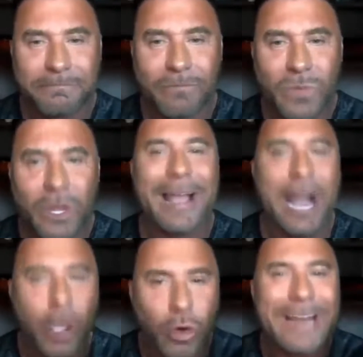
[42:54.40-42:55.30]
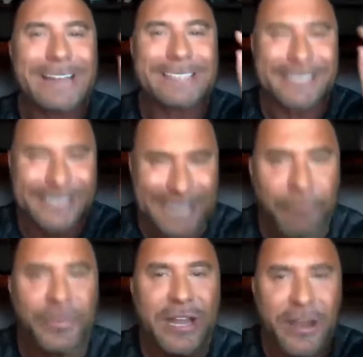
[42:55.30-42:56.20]
They got great at
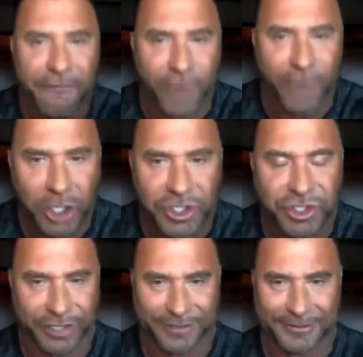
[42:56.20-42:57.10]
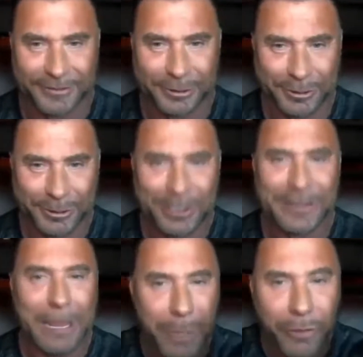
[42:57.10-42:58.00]
something first. They
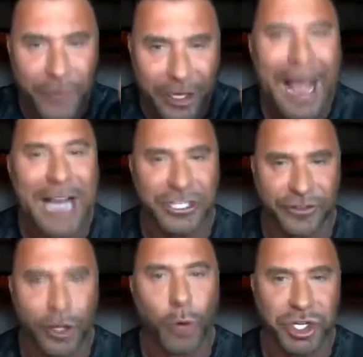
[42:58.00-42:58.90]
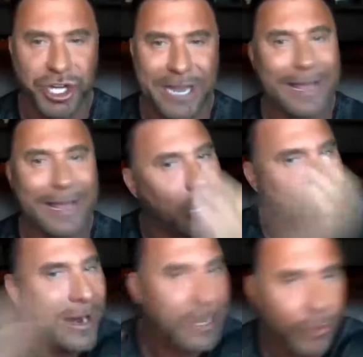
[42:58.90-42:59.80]
built their cash flow machine. They got great
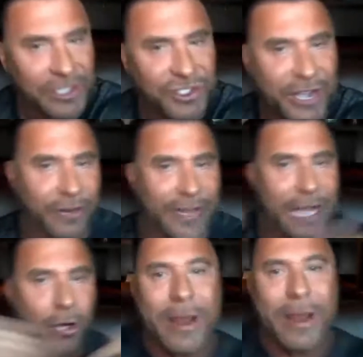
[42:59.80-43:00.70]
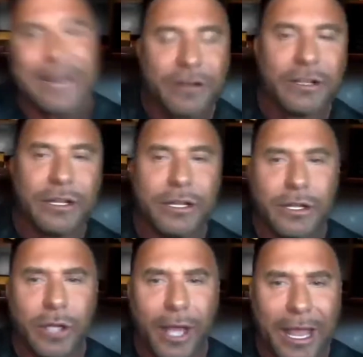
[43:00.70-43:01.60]
at real estate, or they got great at
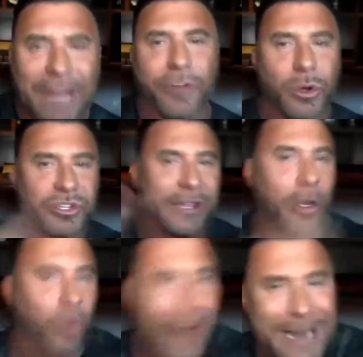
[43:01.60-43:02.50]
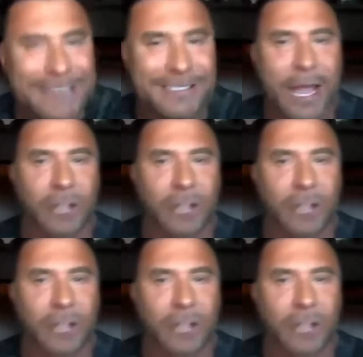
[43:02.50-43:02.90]
influence. They got great at sales.